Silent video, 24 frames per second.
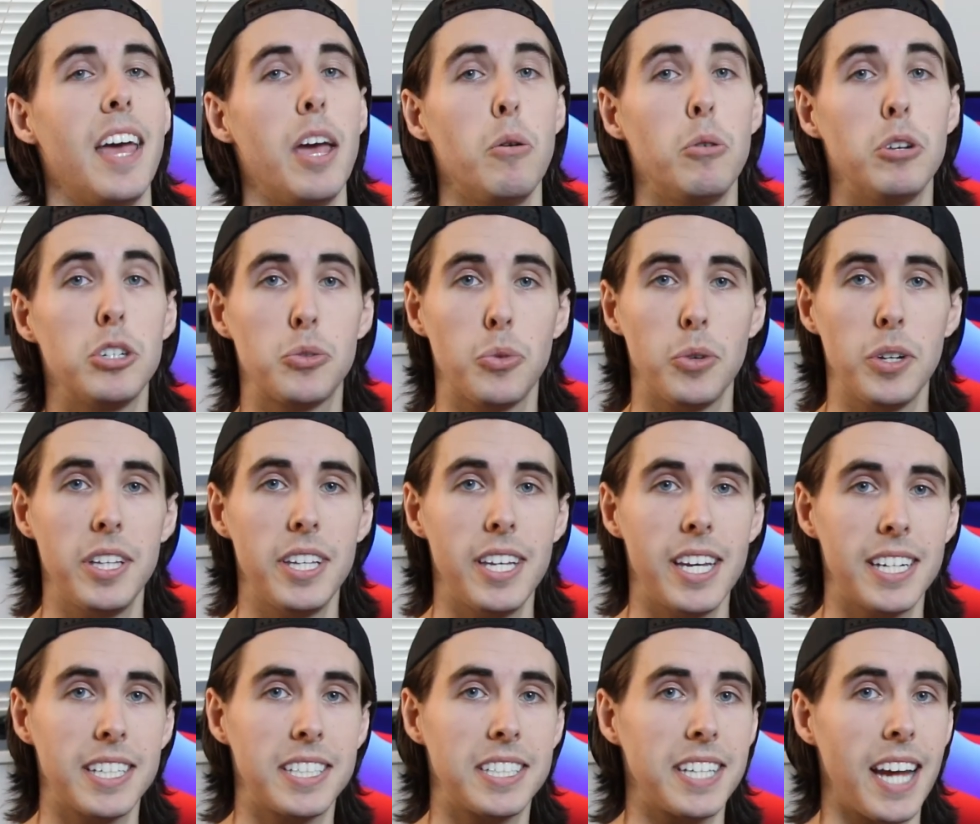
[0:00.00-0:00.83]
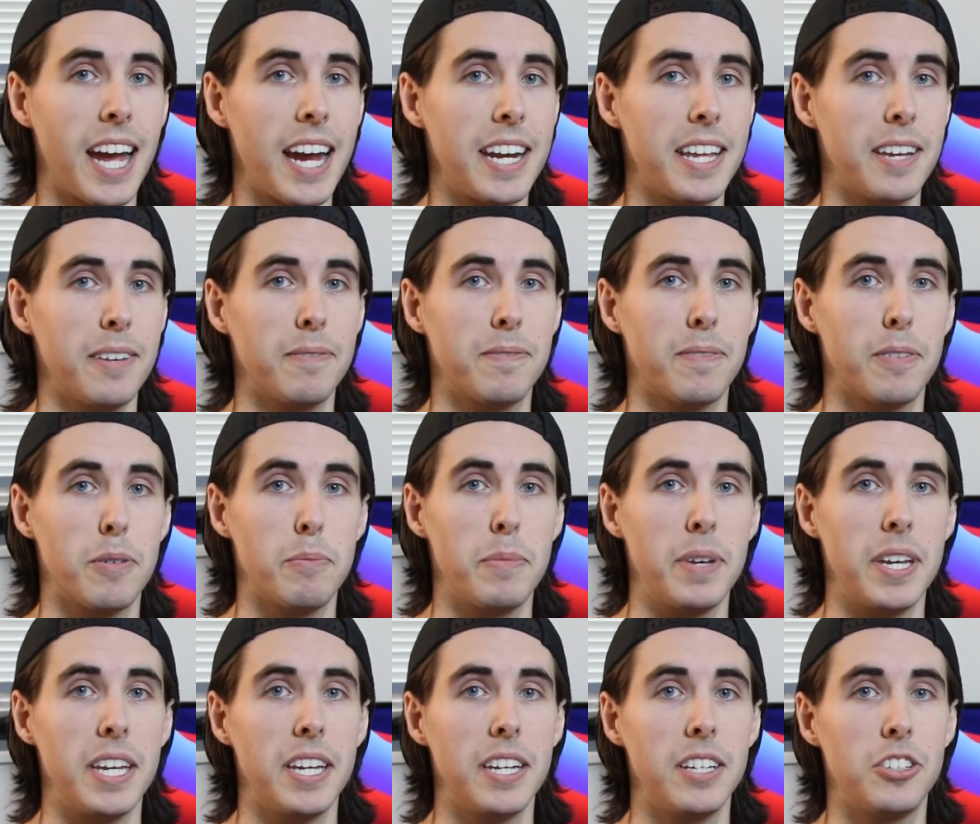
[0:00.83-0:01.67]
It was really exciting for
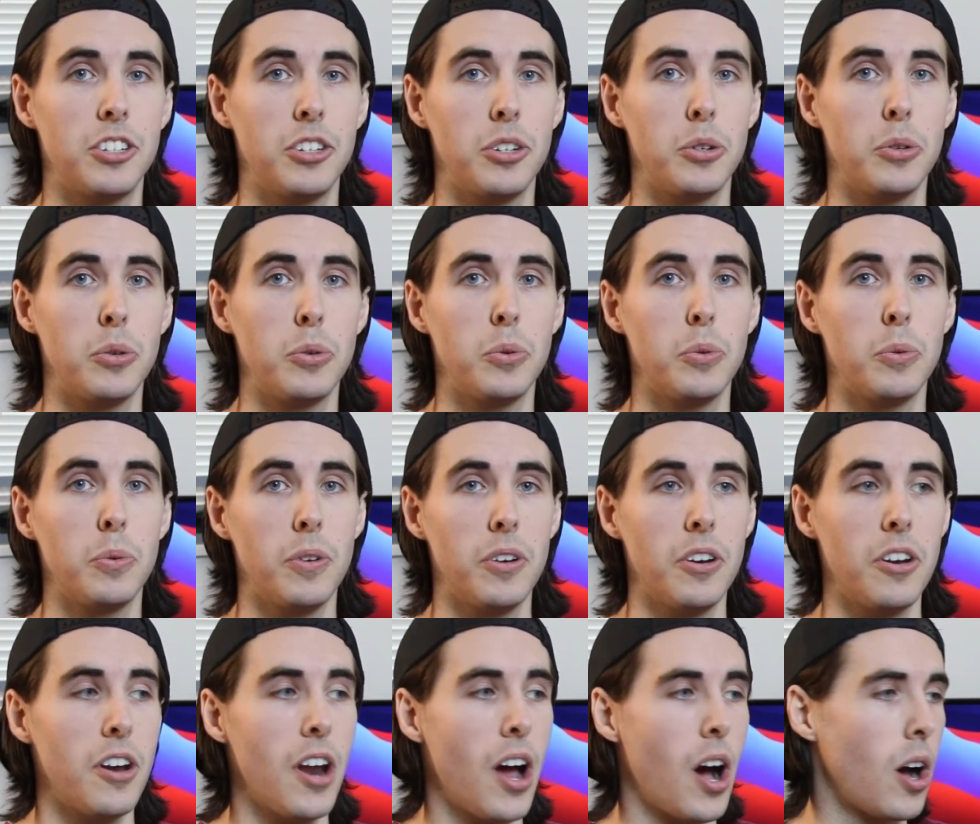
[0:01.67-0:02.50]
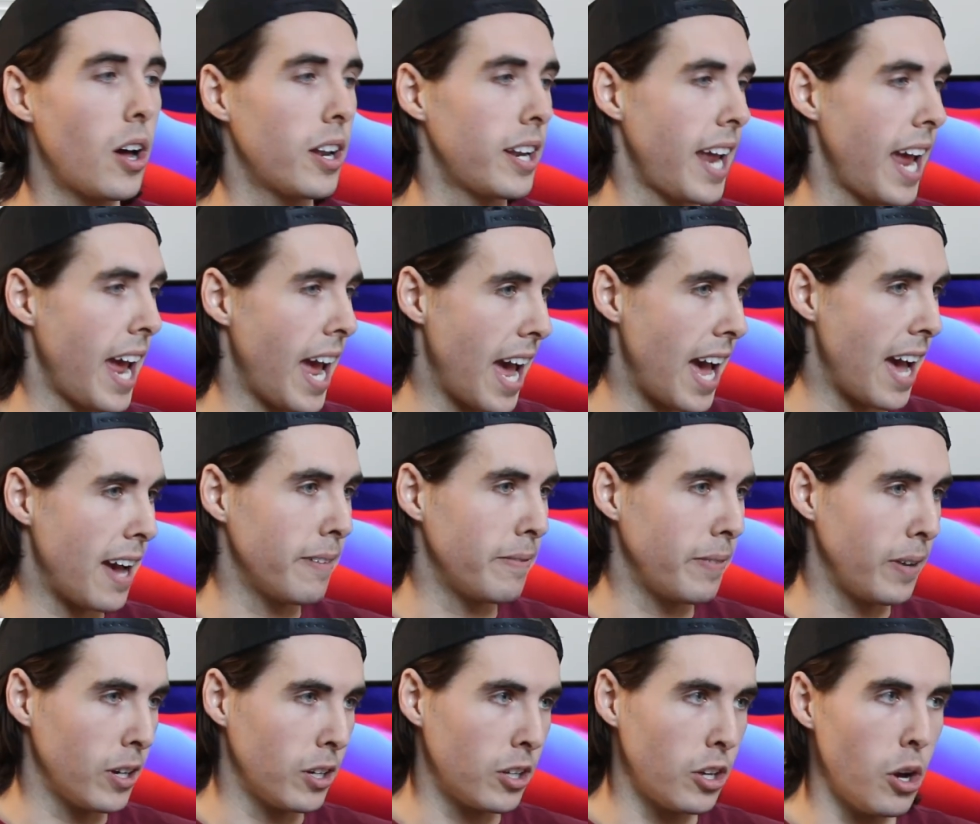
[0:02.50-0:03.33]
me to not
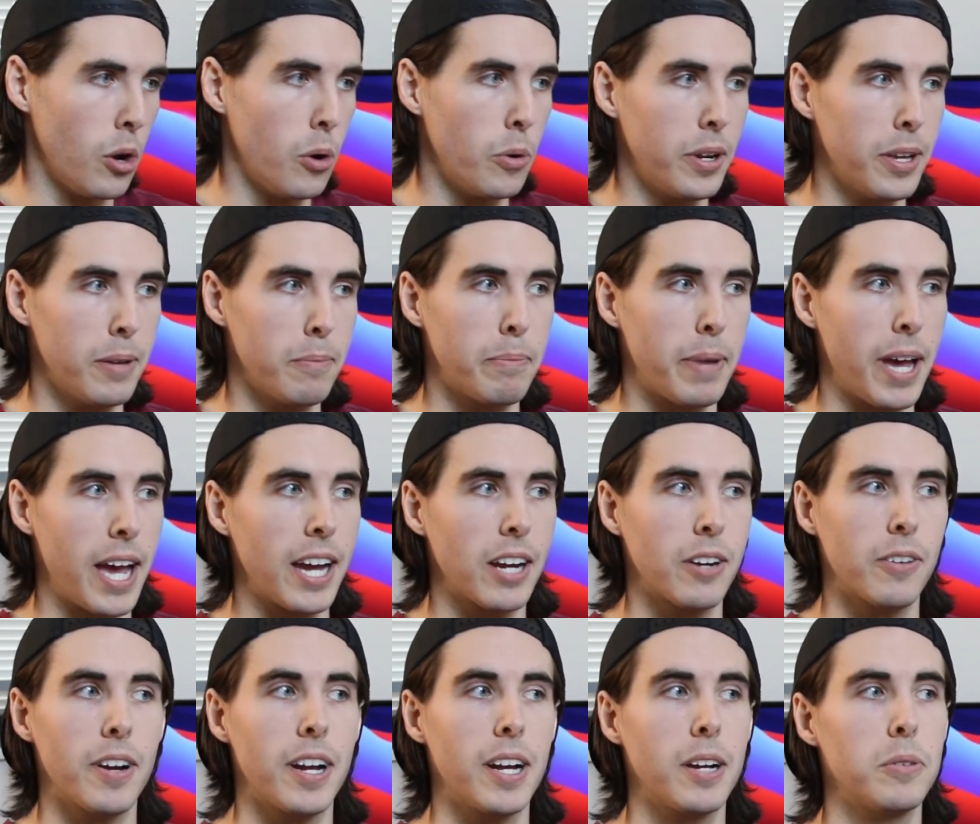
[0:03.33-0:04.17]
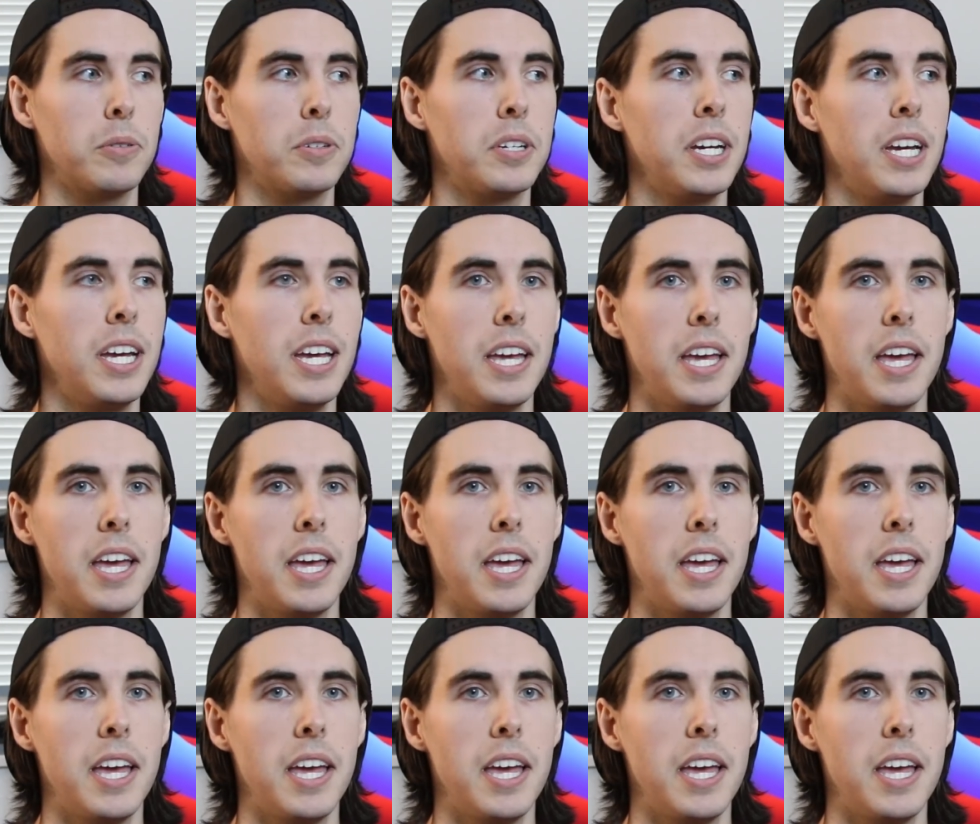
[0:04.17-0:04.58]
have a coding background